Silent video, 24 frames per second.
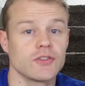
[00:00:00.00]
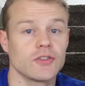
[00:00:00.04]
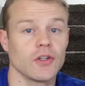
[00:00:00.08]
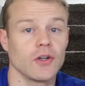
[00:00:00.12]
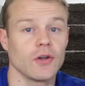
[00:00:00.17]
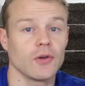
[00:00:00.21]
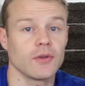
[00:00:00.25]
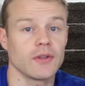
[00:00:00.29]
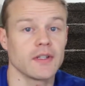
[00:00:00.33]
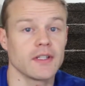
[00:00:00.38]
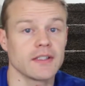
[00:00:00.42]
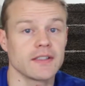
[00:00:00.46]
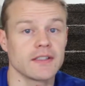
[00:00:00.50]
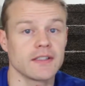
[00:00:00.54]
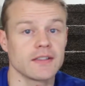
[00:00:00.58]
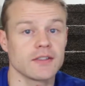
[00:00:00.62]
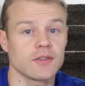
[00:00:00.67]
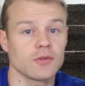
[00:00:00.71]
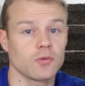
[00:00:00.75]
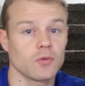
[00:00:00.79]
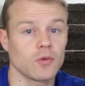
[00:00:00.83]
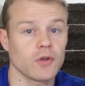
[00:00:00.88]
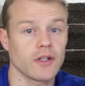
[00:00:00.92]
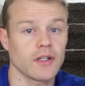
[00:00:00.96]
So this
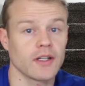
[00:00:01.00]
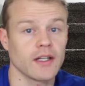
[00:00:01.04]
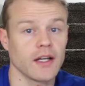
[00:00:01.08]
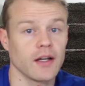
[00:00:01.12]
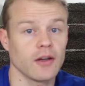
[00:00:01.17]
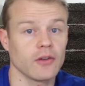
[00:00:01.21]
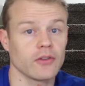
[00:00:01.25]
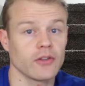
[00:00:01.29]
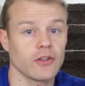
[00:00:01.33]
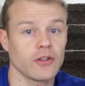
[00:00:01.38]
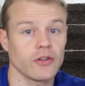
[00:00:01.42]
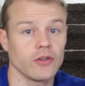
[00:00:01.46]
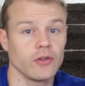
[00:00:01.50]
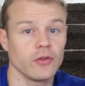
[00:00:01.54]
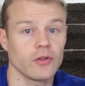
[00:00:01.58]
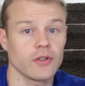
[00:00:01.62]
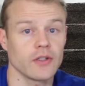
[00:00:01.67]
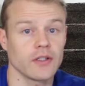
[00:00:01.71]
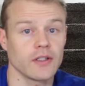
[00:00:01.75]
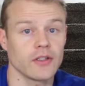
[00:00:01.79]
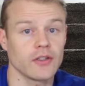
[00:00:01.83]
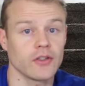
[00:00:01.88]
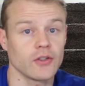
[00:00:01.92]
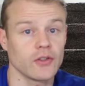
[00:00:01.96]
is a workout that you
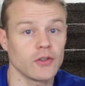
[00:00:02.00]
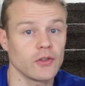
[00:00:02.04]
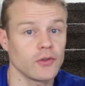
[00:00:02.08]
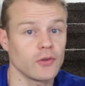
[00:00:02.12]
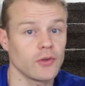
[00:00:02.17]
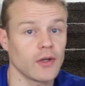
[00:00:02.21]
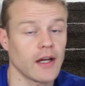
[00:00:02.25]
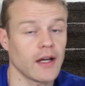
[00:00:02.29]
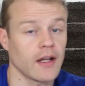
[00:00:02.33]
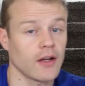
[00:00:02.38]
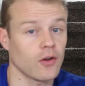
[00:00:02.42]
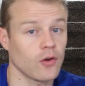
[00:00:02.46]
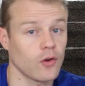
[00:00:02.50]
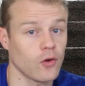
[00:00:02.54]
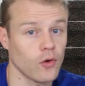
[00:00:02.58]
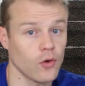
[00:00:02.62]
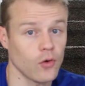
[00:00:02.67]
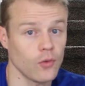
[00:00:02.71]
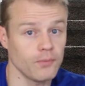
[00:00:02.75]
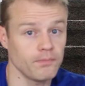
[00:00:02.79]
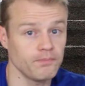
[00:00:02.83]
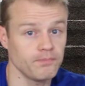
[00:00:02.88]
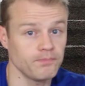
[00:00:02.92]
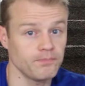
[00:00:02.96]
can do at
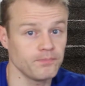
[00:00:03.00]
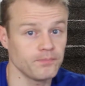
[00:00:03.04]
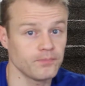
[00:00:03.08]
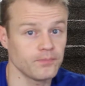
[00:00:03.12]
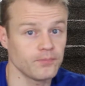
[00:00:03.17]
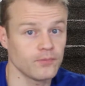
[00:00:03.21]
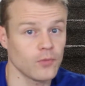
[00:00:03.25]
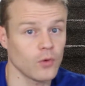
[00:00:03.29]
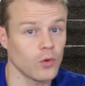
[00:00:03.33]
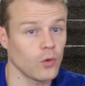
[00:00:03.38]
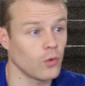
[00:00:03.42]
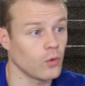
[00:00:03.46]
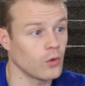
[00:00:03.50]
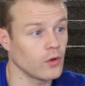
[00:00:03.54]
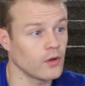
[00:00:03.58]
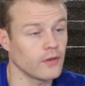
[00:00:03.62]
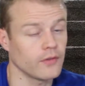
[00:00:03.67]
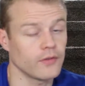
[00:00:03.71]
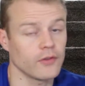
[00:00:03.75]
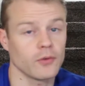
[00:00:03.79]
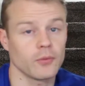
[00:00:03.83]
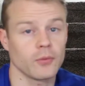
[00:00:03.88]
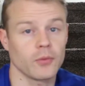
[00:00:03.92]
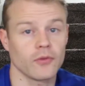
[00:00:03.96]
home, or
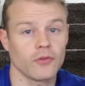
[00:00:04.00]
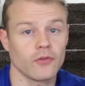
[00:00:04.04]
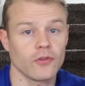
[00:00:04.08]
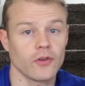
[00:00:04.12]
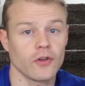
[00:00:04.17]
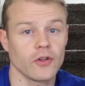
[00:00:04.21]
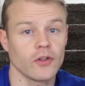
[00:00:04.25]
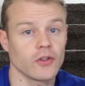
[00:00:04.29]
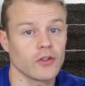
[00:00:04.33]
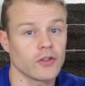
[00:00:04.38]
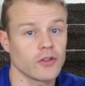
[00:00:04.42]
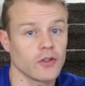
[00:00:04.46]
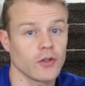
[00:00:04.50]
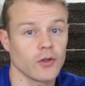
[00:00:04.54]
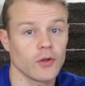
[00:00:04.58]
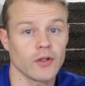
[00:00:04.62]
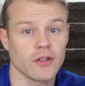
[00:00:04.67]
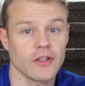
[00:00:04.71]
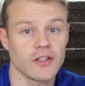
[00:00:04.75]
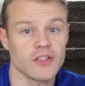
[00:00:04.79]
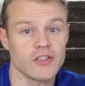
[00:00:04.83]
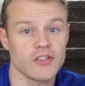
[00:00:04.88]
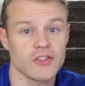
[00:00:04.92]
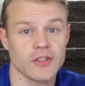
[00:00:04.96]
if you prefer, you can
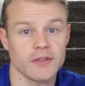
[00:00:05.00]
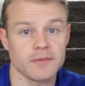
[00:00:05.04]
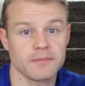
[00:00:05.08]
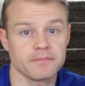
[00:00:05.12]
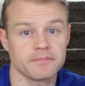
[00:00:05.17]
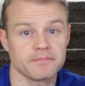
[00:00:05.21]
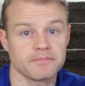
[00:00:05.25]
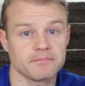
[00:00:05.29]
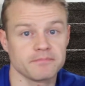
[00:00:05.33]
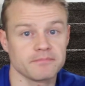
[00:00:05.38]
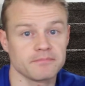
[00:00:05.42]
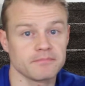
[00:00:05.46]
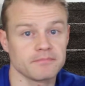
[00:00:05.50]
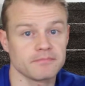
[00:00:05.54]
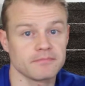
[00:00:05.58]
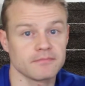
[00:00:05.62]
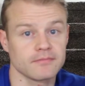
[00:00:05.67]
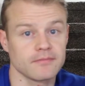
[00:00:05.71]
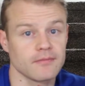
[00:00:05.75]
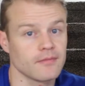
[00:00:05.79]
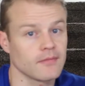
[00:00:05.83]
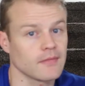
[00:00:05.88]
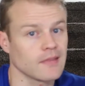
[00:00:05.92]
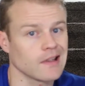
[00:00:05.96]
go to the gym.
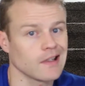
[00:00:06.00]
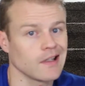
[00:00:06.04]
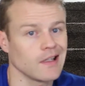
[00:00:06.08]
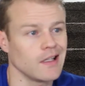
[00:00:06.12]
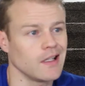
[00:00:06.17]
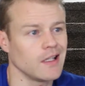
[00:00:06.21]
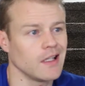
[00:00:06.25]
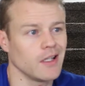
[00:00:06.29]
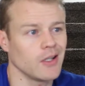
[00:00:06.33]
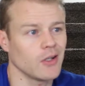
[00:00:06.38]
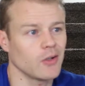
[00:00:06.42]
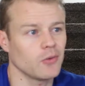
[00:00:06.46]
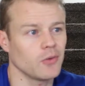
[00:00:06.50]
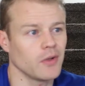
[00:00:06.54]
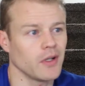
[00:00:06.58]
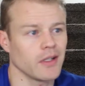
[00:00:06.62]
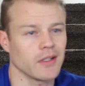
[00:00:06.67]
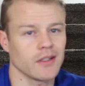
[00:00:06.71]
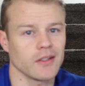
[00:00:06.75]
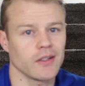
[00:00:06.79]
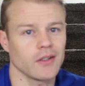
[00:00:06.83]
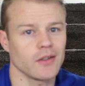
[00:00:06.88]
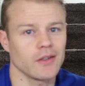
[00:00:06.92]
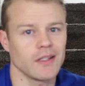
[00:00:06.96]
Either
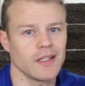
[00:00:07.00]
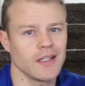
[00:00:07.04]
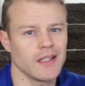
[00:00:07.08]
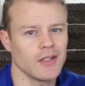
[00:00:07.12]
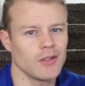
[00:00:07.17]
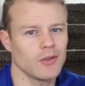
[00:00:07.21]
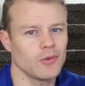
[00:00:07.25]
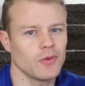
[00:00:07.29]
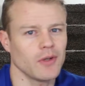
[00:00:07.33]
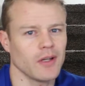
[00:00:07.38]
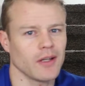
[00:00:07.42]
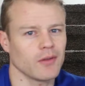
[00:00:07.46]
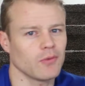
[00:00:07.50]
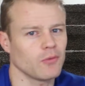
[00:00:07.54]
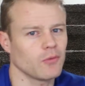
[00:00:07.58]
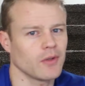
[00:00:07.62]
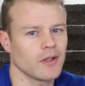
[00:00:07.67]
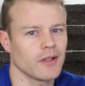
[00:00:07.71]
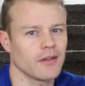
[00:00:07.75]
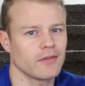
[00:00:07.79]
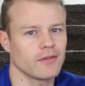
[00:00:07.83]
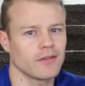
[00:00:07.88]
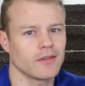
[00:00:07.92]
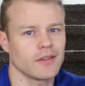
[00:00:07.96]
way,
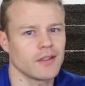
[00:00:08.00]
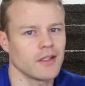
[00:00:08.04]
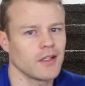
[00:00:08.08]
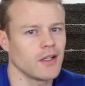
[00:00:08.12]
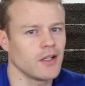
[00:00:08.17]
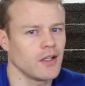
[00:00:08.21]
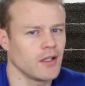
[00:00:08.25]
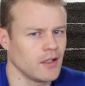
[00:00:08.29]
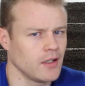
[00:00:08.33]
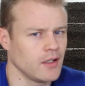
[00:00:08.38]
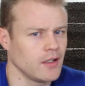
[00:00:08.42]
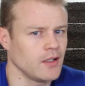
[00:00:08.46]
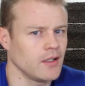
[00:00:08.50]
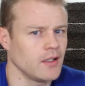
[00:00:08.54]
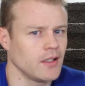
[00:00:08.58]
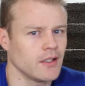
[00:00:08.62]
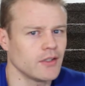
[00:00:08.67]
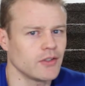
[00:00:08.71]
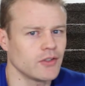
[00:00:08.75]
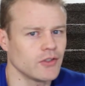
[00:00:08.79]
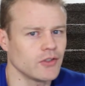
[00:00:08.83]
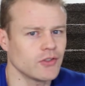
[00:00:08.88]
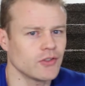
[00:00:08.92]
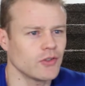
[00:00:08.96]
whatever.
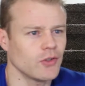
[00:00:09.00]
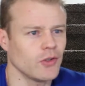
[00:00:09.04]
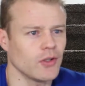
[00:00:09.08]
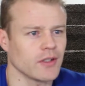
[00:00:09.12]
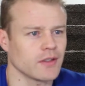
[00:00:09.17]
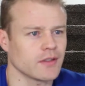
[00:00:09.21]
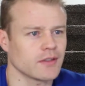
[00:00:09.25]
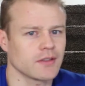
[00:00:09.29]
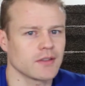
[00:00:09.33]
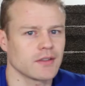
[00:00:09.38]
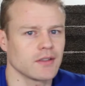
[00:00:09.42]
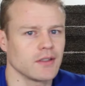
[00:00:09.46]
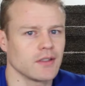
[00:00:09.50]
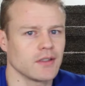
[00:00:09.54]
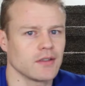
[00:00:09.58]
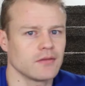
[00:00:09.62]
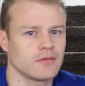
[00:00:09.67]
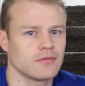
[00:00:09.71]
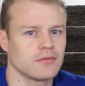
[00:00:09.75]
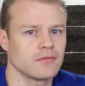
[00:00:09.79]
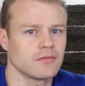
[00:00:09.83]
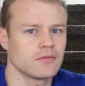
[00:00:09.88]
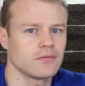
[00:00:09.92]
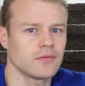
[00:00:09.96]
It's your choice, you
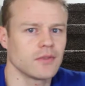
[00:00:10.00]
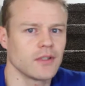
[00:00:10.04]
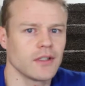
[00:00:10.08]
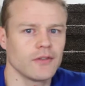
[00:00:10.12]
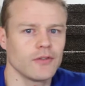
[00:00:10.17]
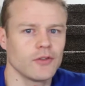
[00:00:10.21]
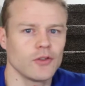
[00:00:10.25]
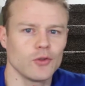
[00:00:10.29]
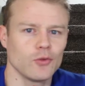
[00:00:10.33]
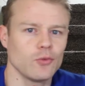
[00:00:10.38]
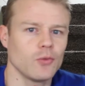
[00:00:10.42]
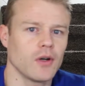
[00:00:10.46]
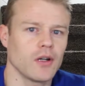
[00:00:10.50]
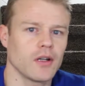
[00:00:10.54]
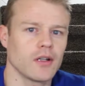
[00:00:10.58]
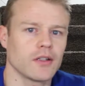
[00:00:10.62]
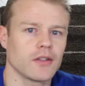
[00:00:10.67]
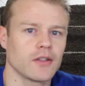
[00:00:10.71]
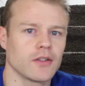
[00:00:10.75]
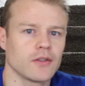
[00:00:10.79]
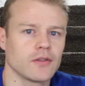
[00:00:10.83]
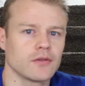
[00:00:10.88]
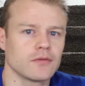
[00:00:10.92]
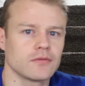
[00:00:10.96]
know, whatever you
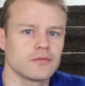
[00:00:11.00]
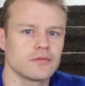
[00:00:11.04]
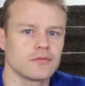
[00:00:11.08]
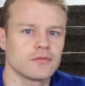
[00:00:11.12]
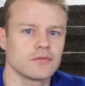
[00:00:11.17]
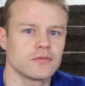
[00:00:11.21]
want to do.